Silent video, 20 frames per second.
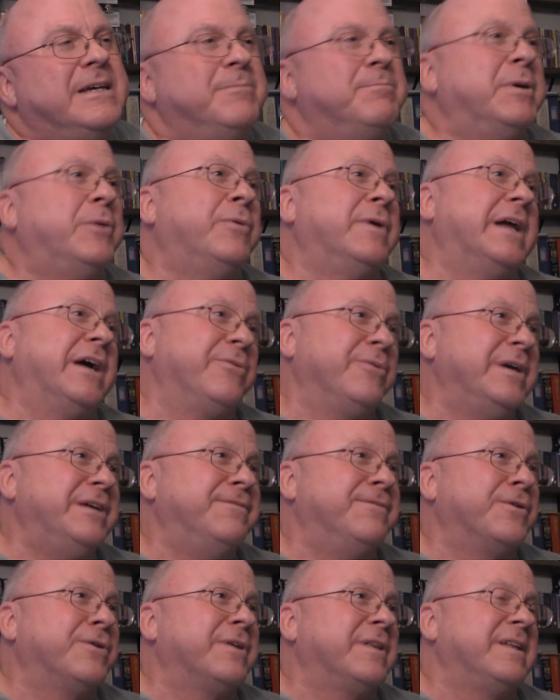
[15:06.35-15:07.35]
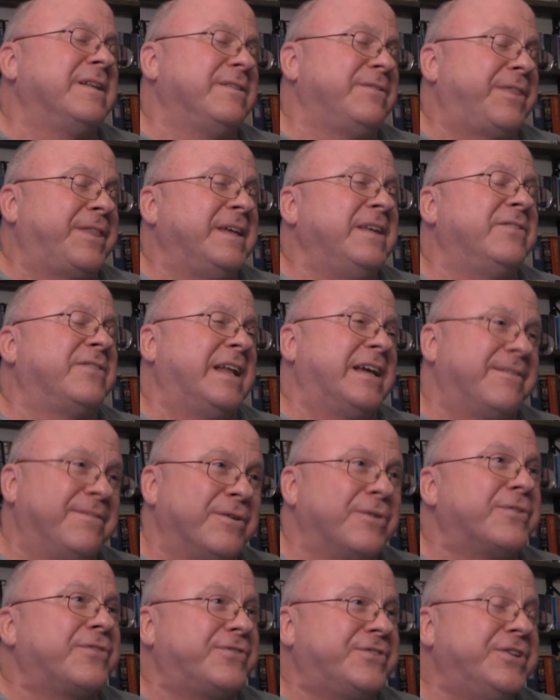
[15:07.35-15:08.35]
But when I read things like
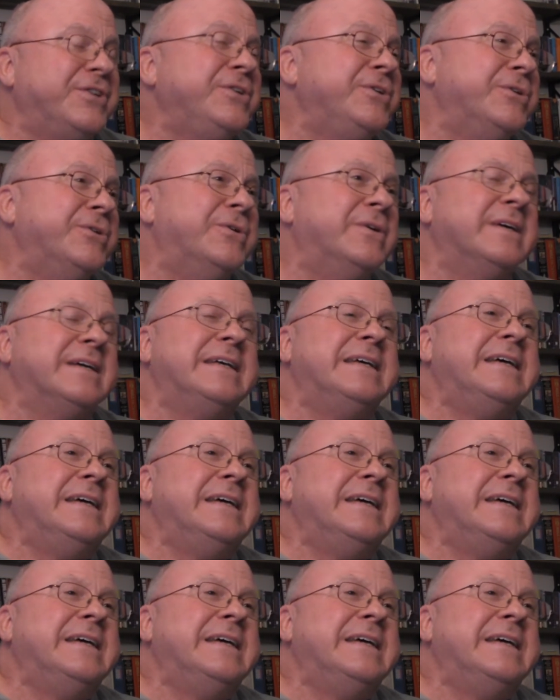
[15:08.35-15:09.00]
verse 2,